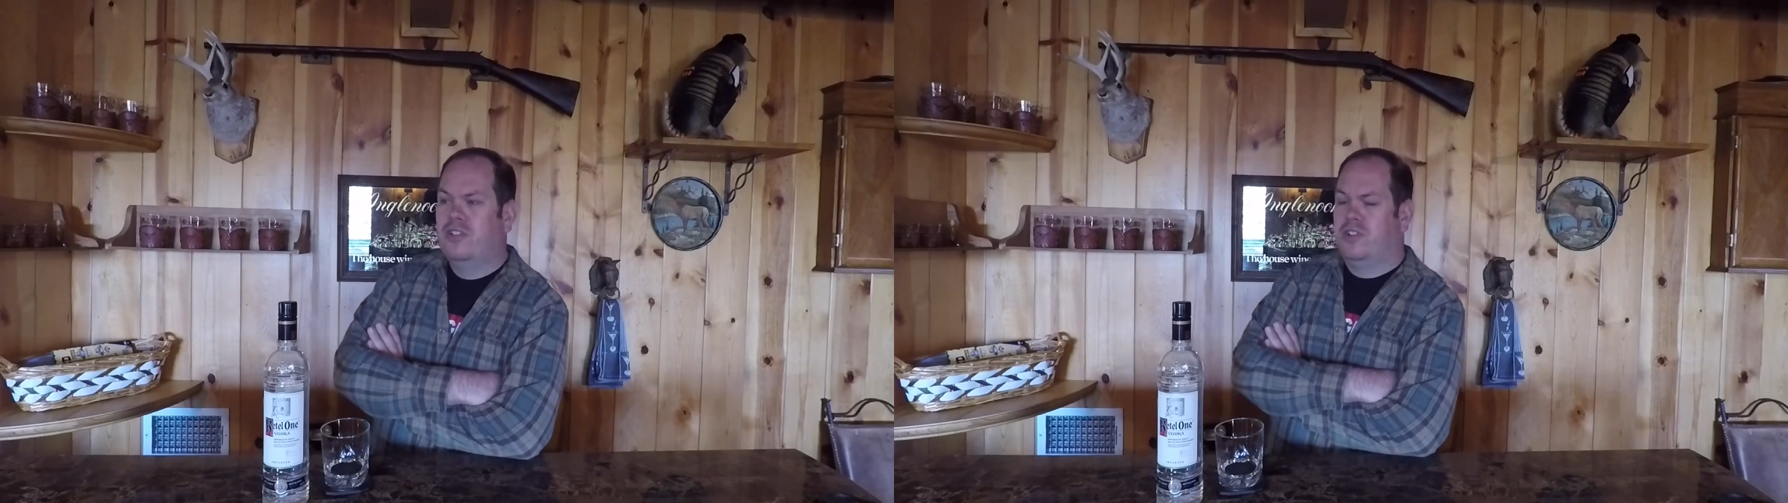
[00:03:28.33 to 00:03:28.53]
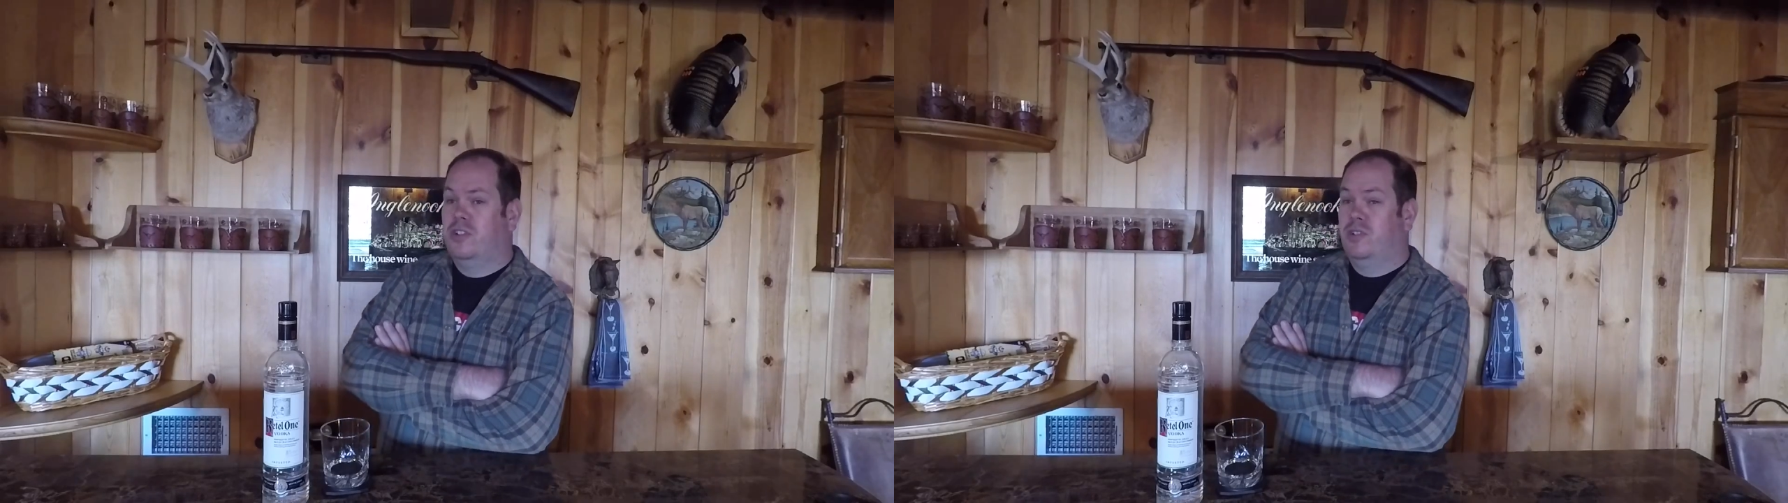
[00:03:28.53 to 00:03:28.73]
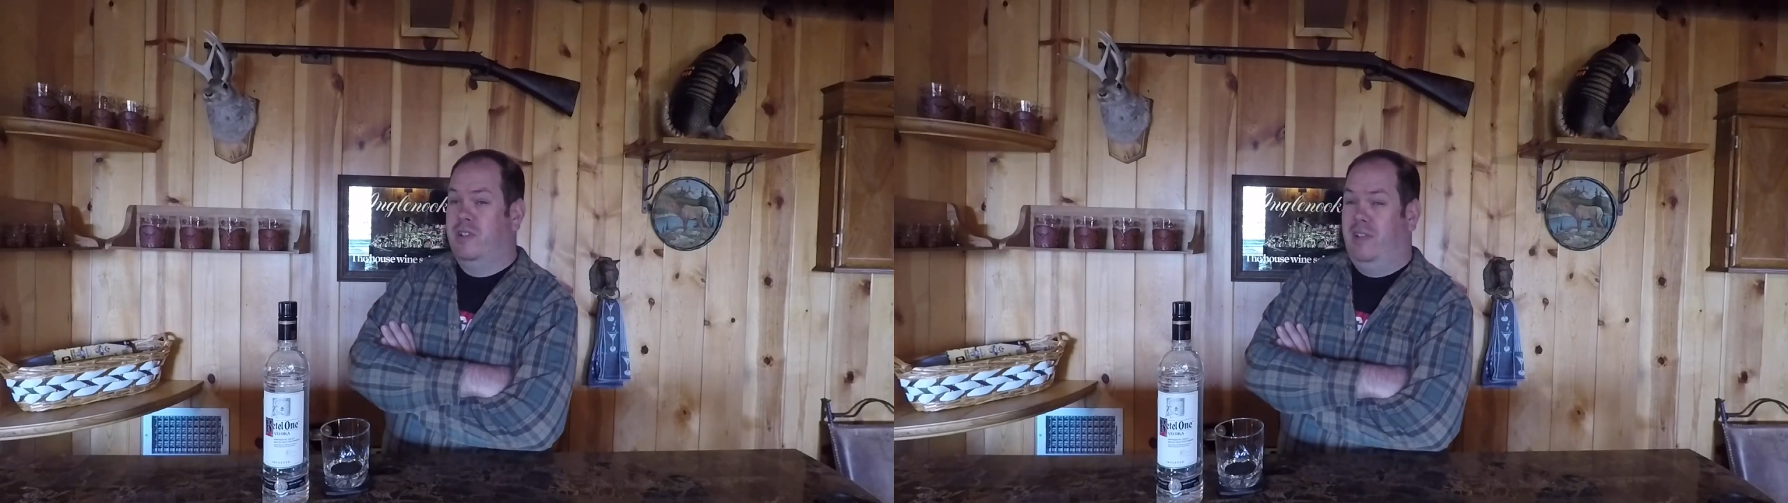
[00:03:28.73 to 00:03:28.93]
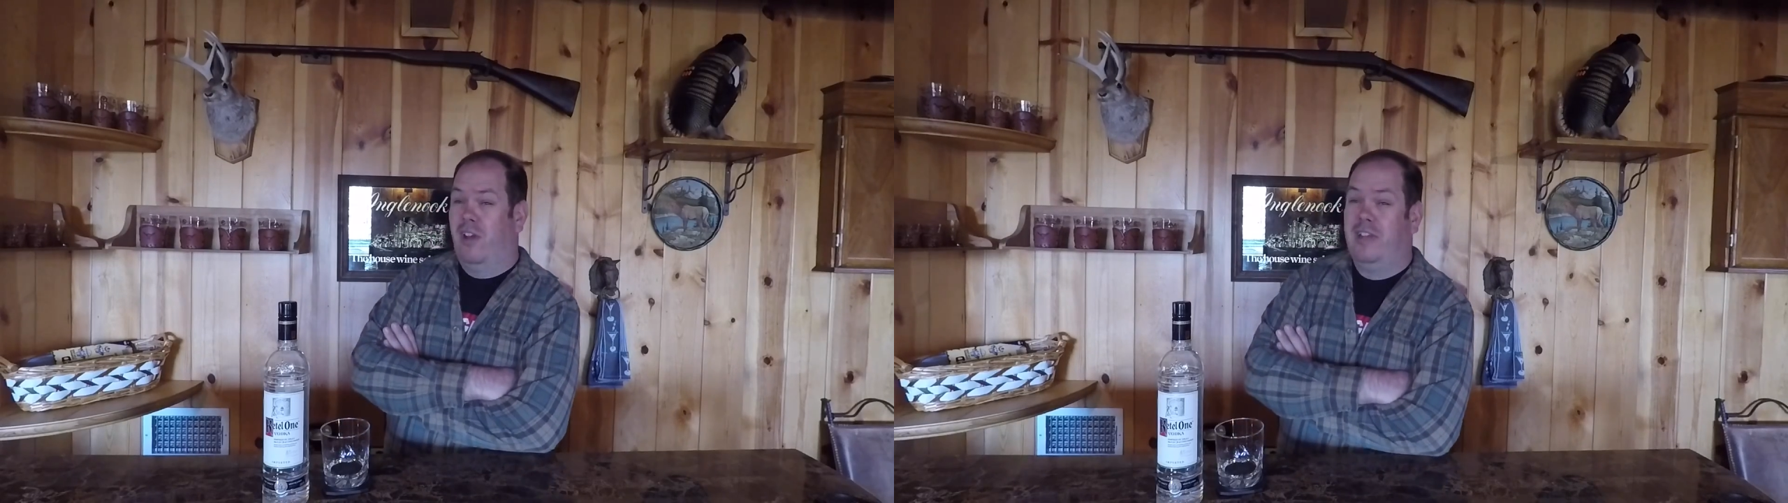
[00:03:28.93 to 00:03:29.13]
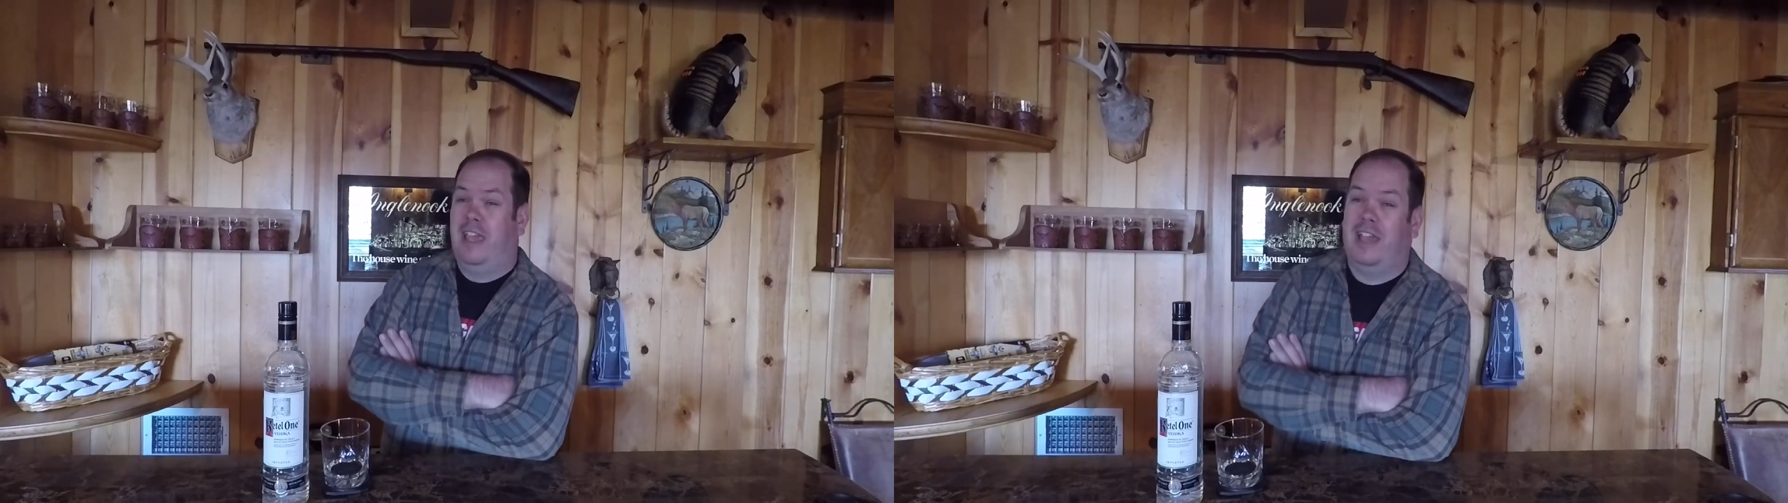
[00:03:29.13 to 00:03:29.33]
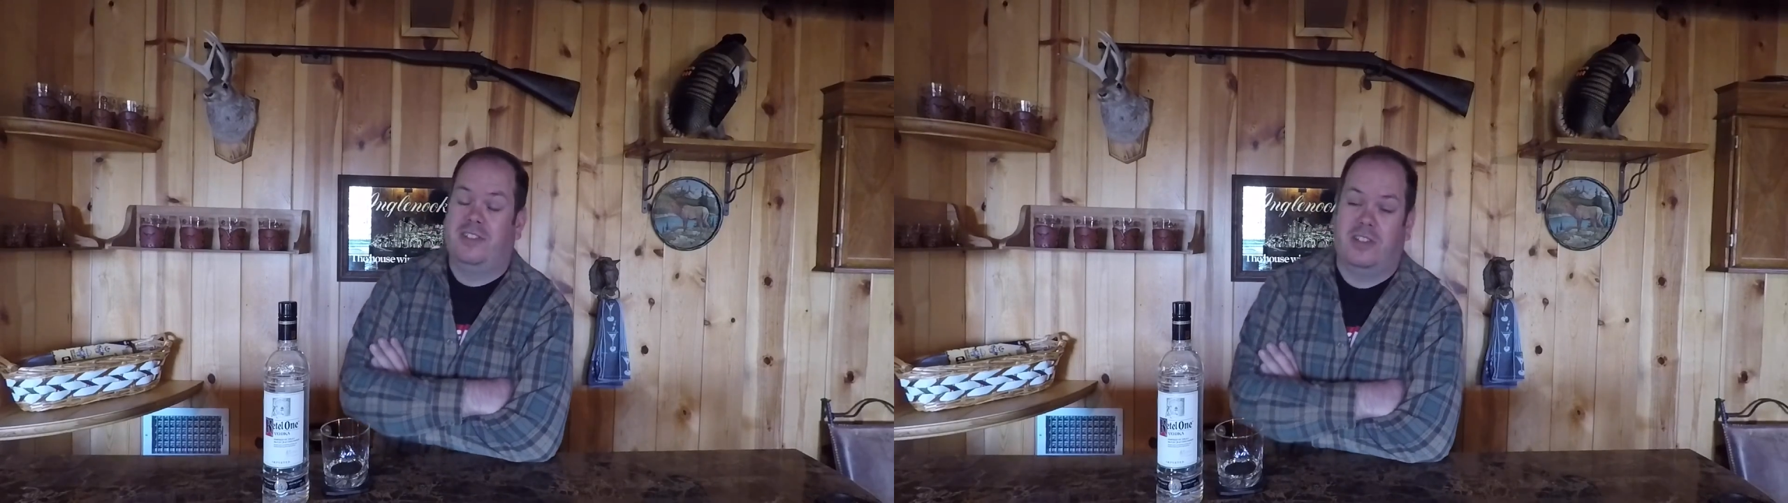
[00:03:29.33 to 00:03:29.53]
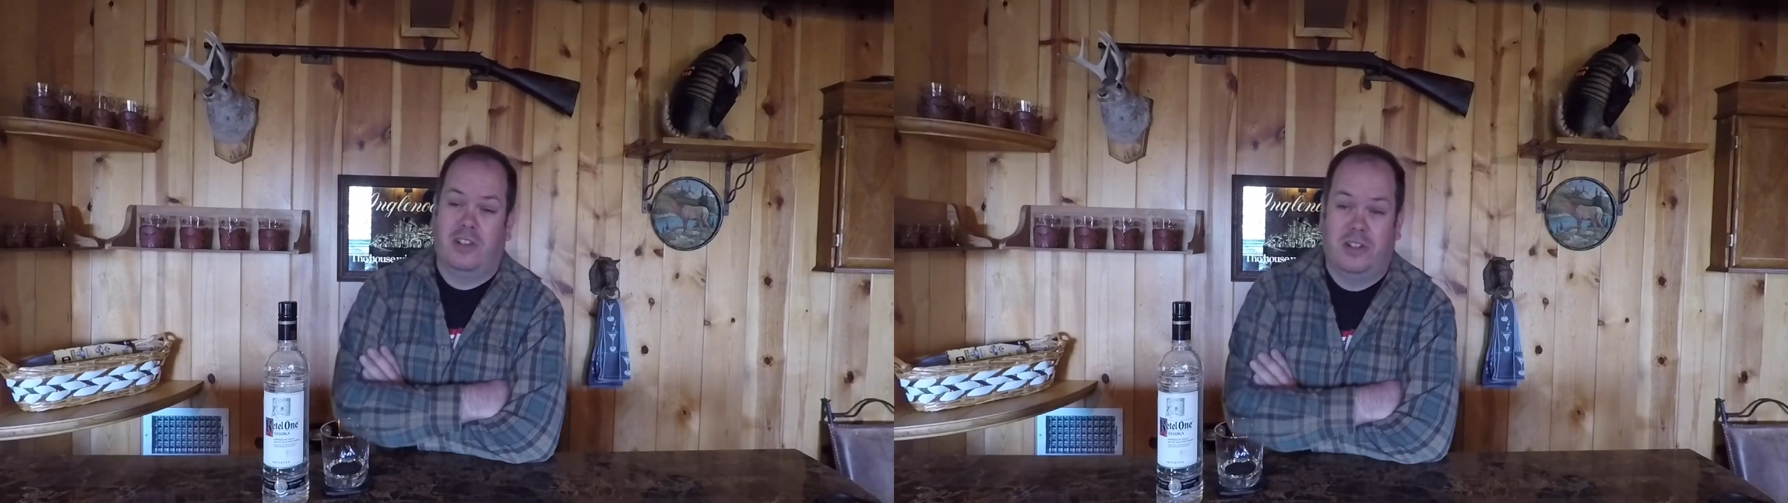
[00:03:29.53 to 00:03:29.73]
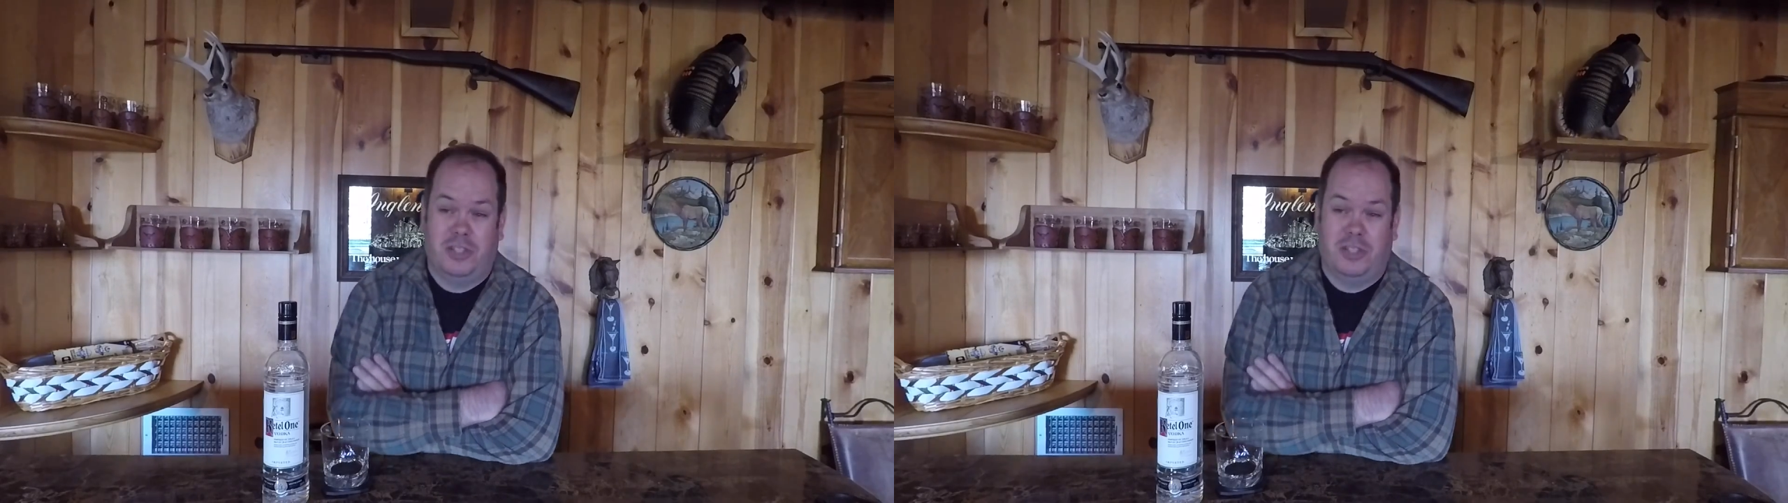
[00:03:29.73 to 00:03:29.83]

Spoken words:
surgery, lung cancer,